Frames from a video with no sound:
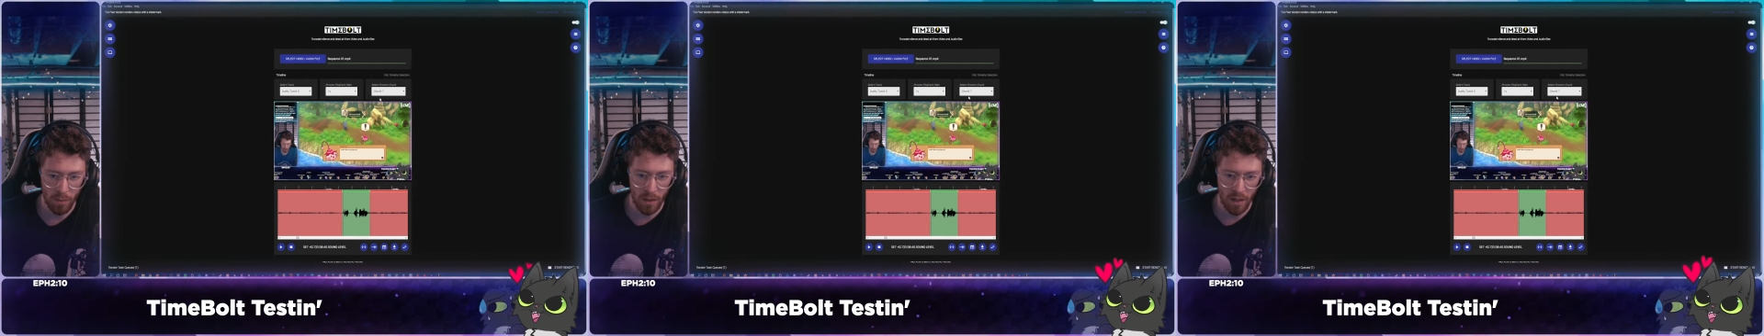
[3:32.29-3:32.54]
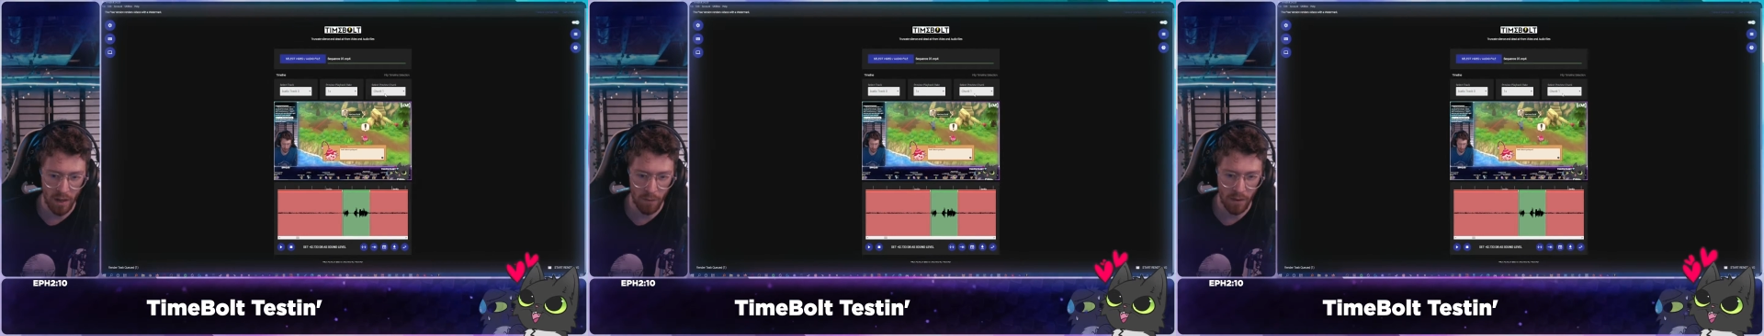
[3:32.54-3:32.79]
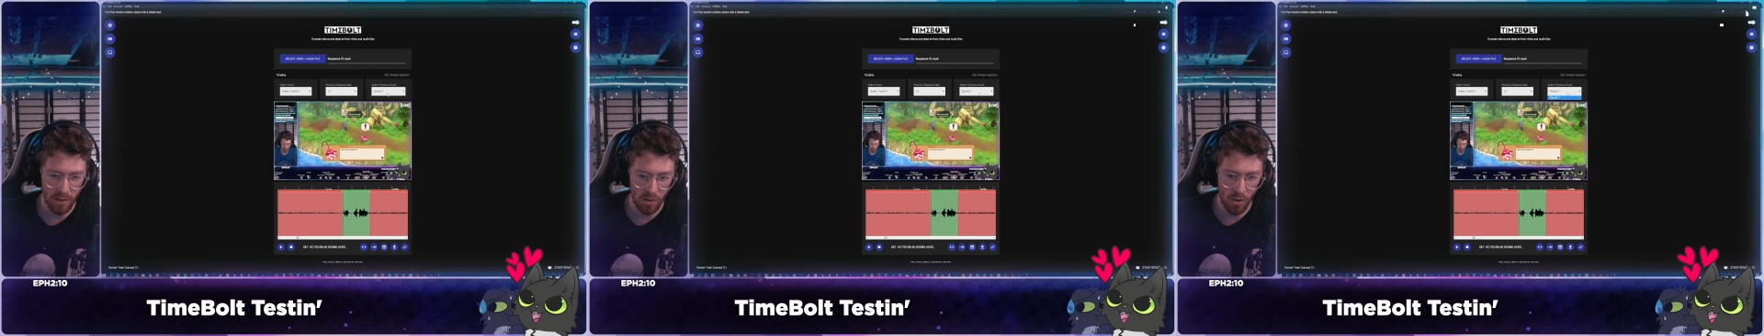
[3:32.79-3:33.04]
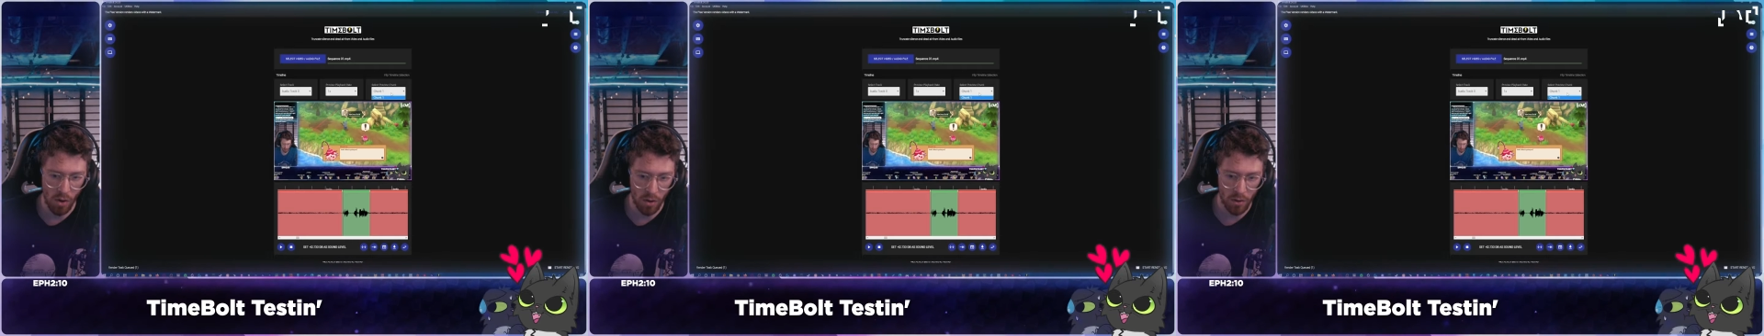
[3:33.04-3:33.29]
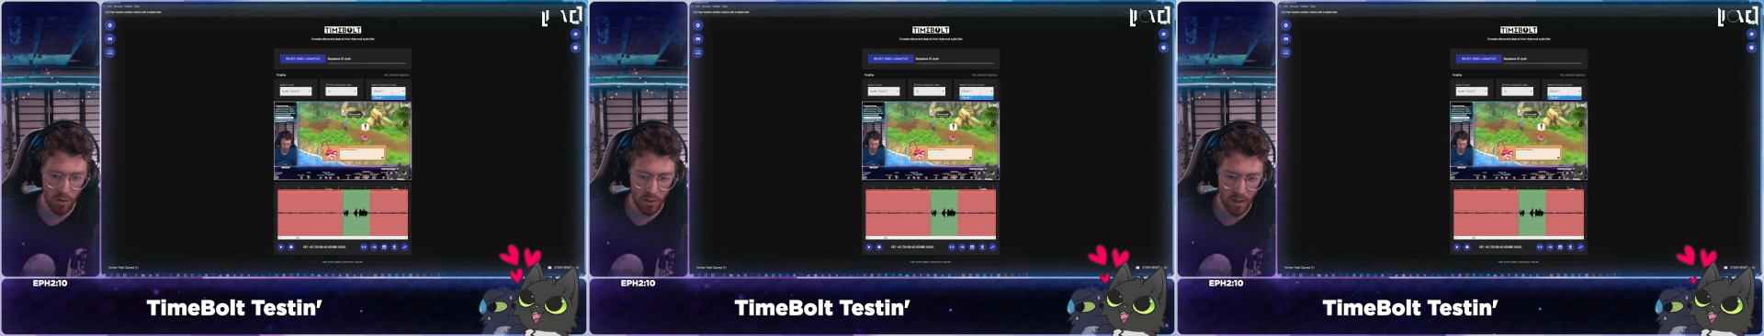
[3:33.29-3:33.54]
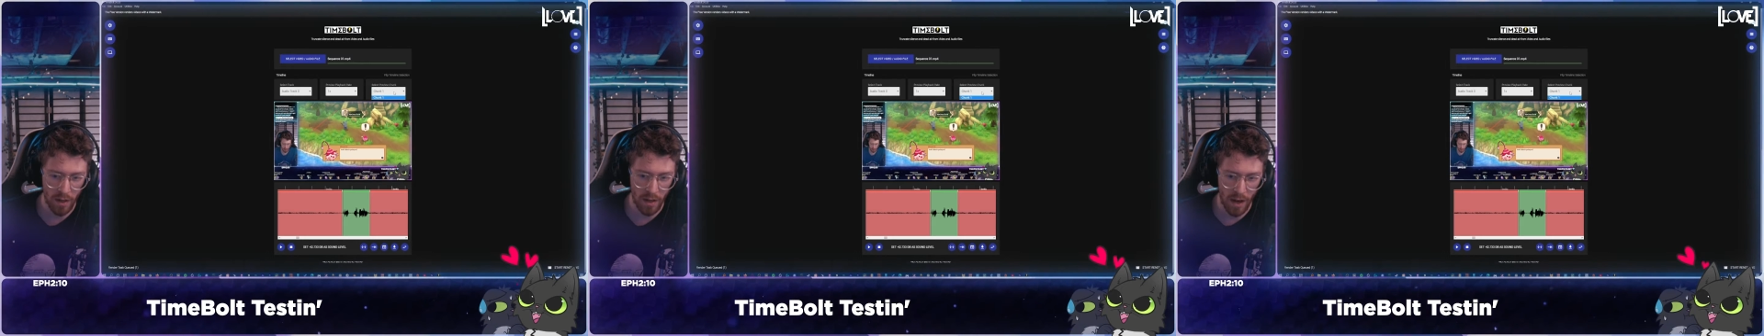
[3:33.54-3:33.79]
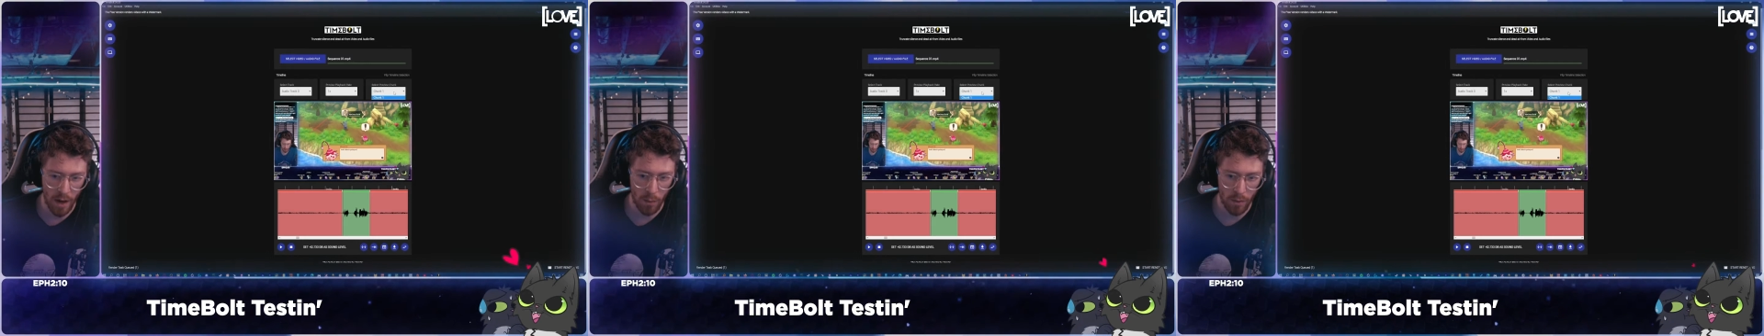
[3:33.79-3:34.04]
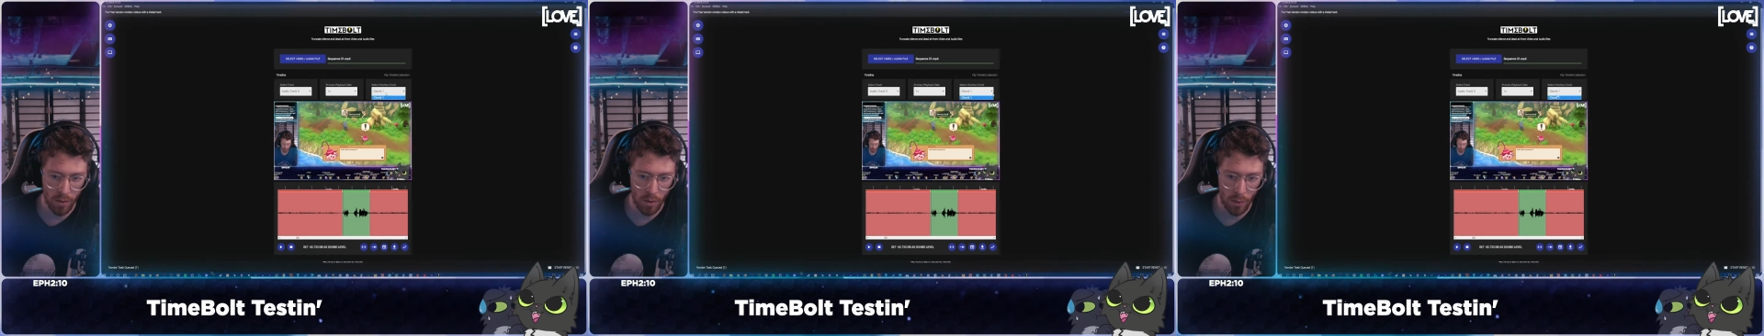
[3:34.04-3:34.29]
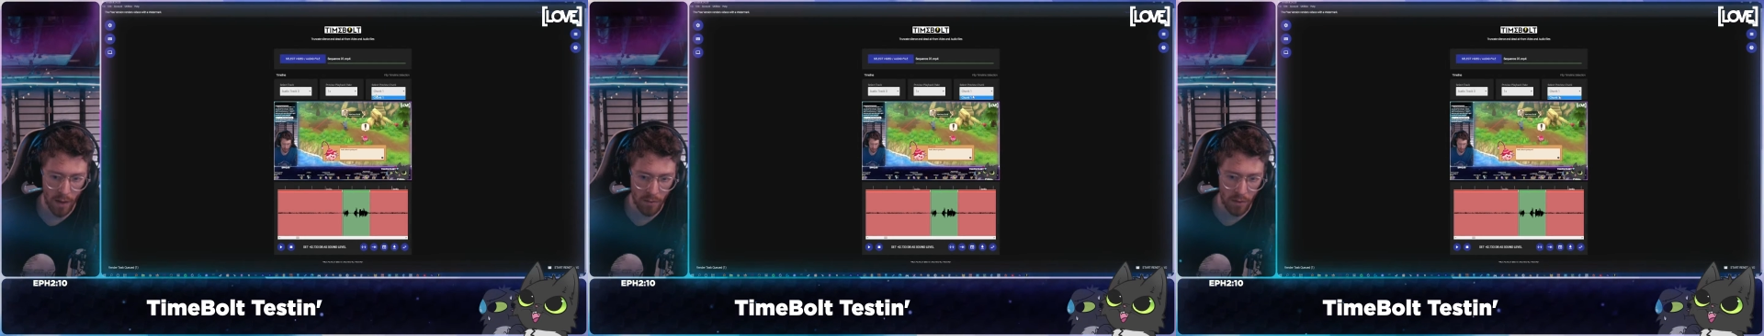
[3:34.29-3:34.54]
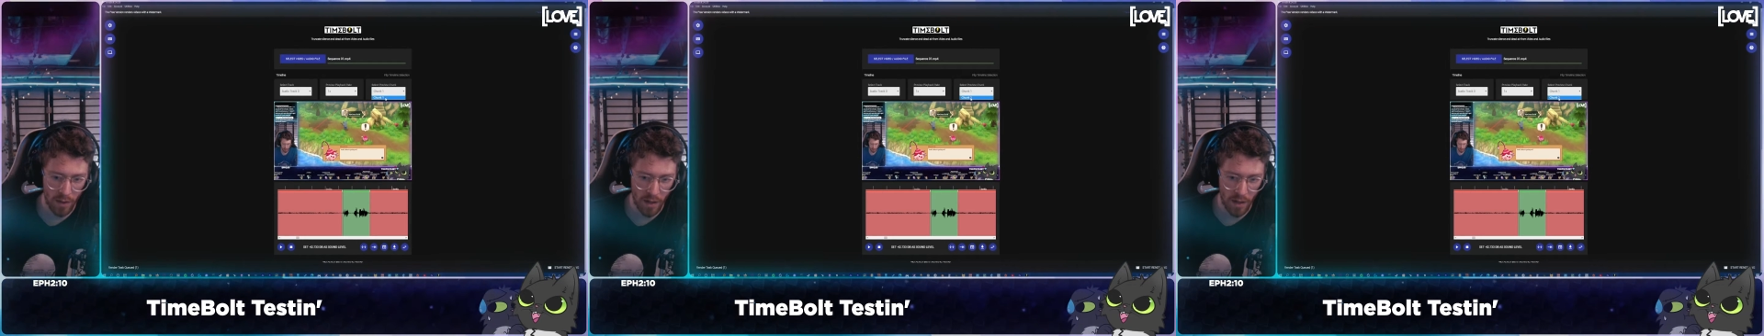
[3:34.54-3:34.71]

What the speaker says: but if it's longer than an hour or whatever,